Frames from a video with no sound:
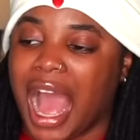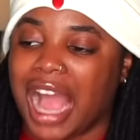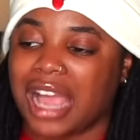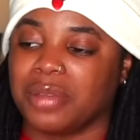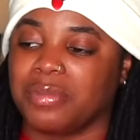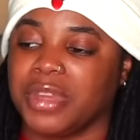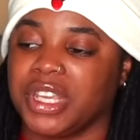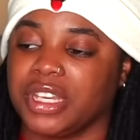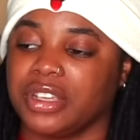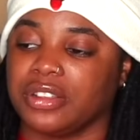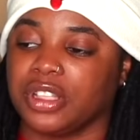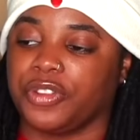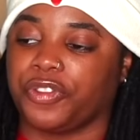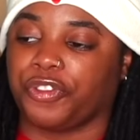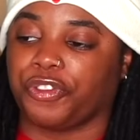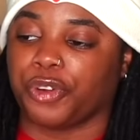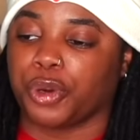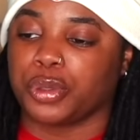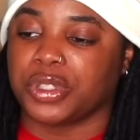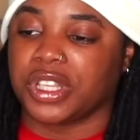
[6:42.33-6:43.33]
I immediately
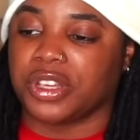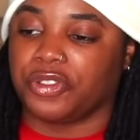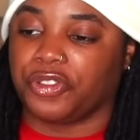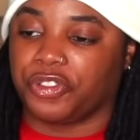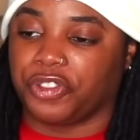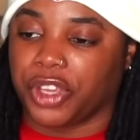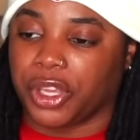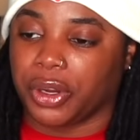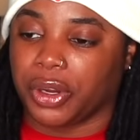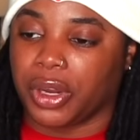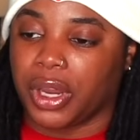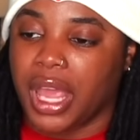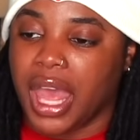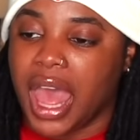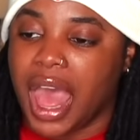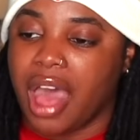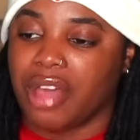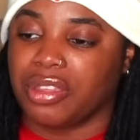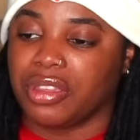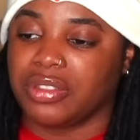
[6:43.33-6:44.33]
froze in fear,
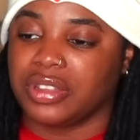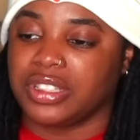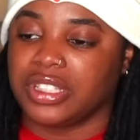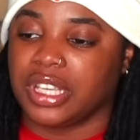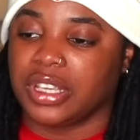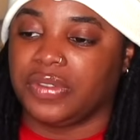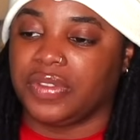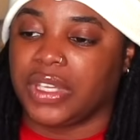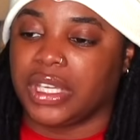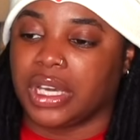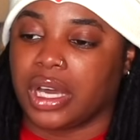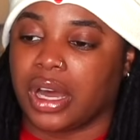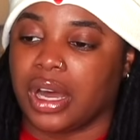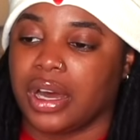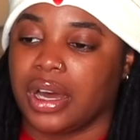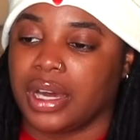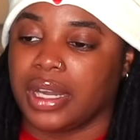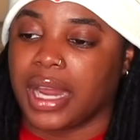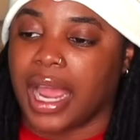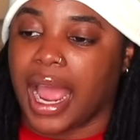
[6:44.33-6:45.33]
and then the TV
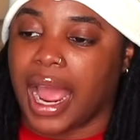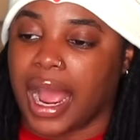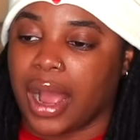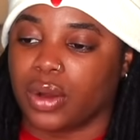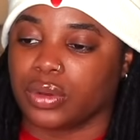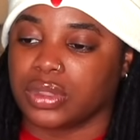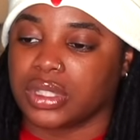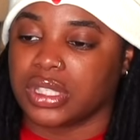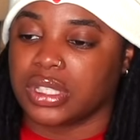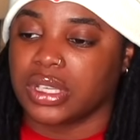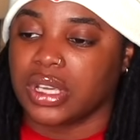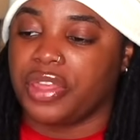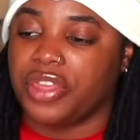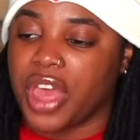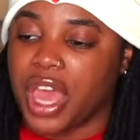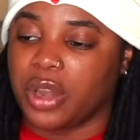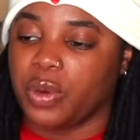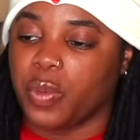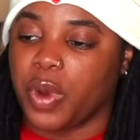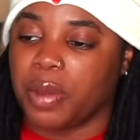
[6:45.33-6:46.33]
cut out,
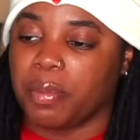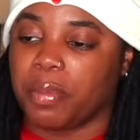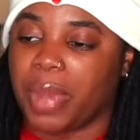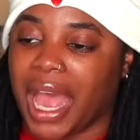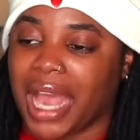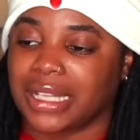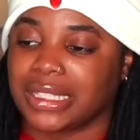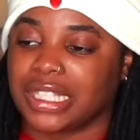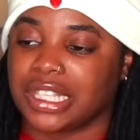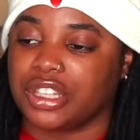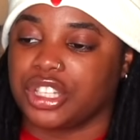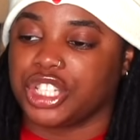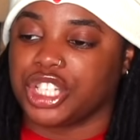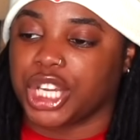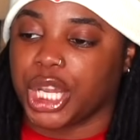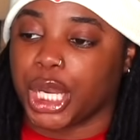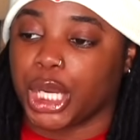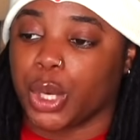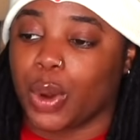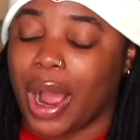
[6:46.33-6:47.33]
then went back to the
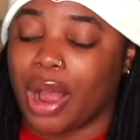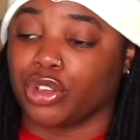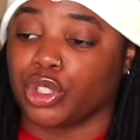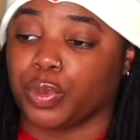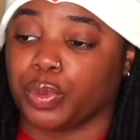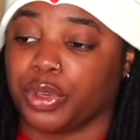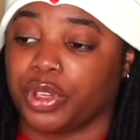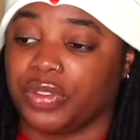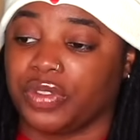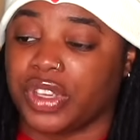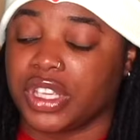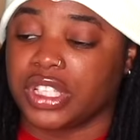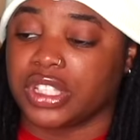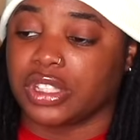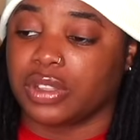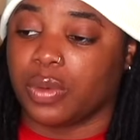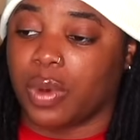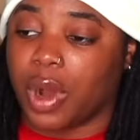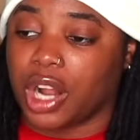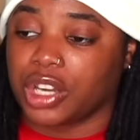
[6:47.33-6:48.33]
channel I was
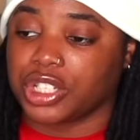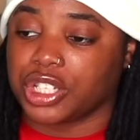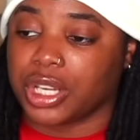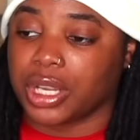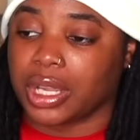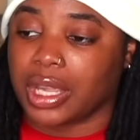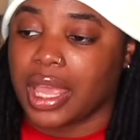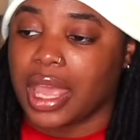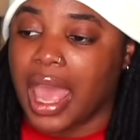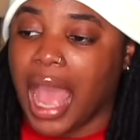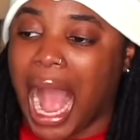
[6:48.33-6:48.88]
previously watching.